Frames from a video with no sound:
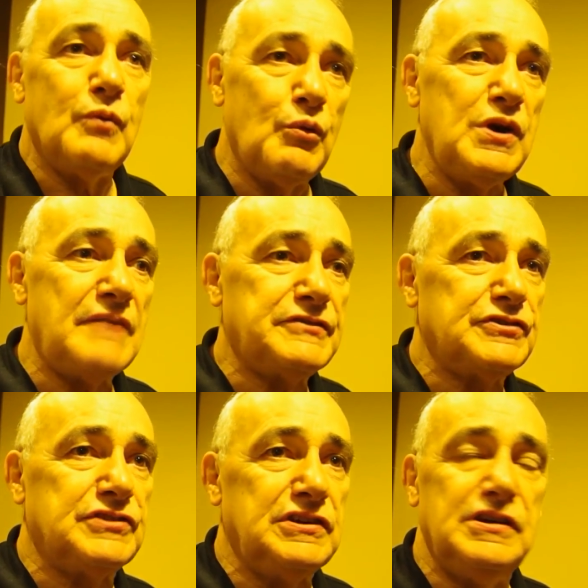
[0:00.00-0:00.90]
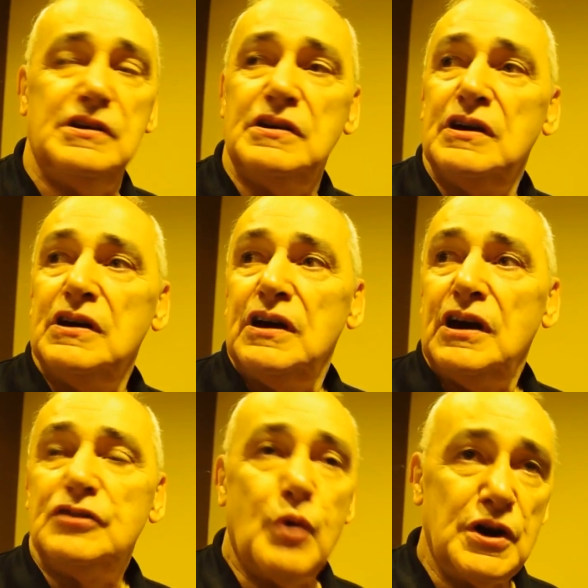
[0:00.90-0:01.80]
What we have to see
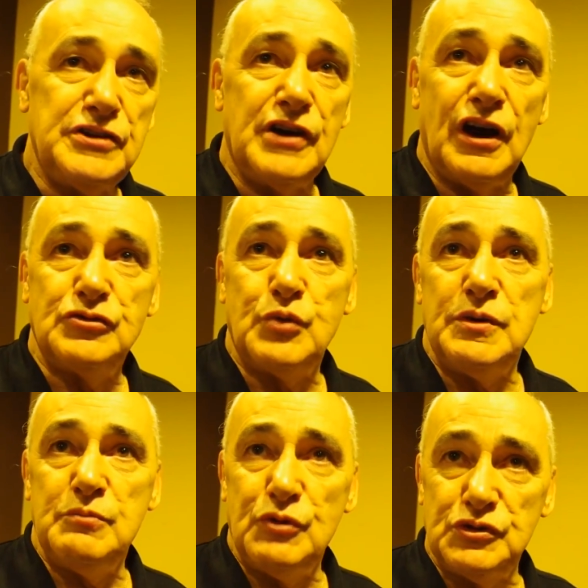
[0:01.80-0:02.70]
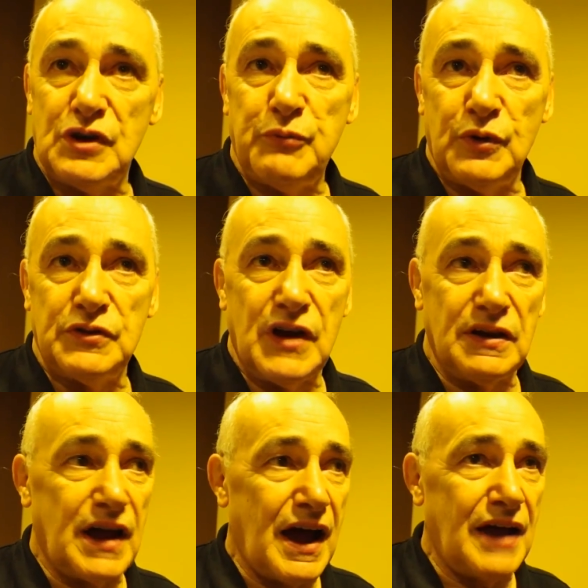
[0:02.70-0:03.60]
is what he does when he moves up
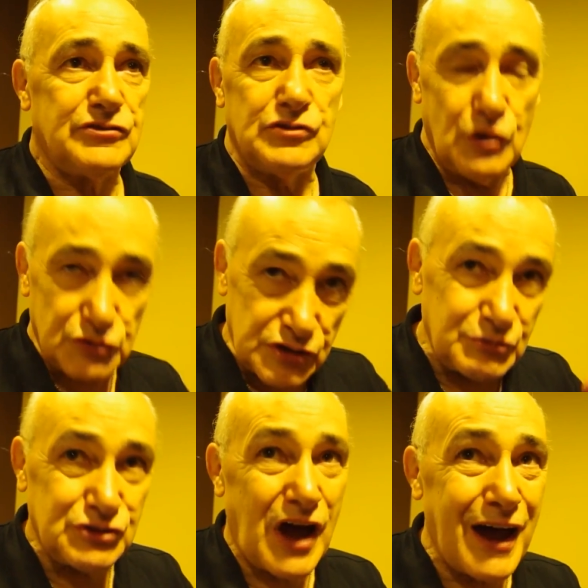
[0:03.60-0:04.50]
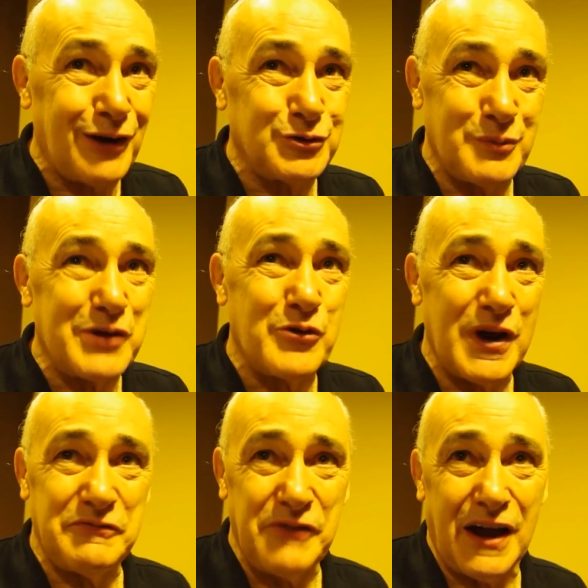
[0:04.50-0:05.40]
with guys. You know, some styles make
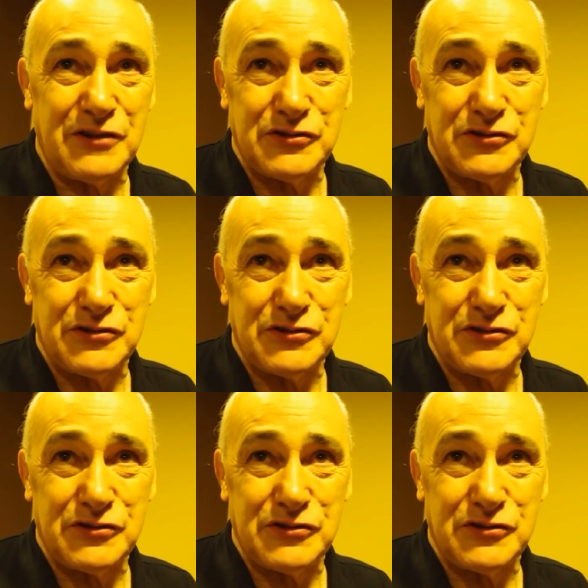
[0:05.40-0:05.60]
great fights.